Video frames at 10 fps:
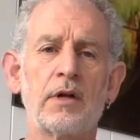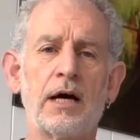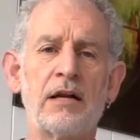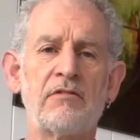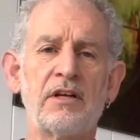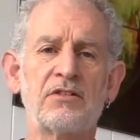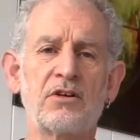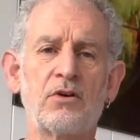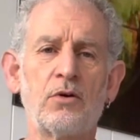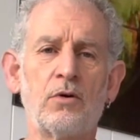and release the
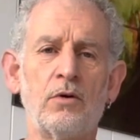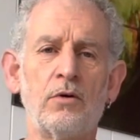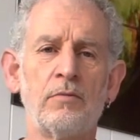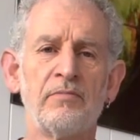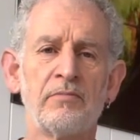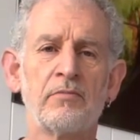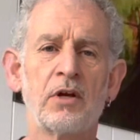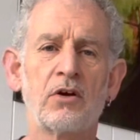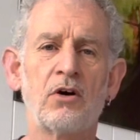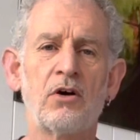core.
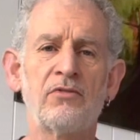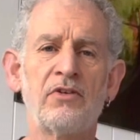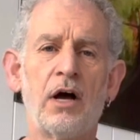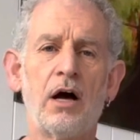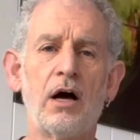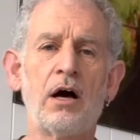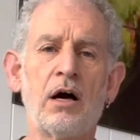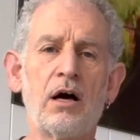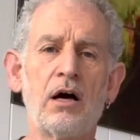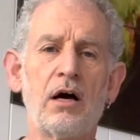Cough,
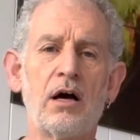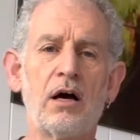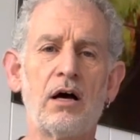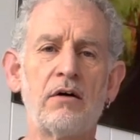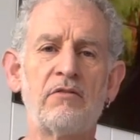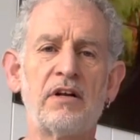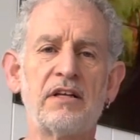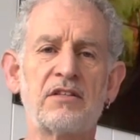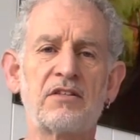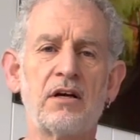release.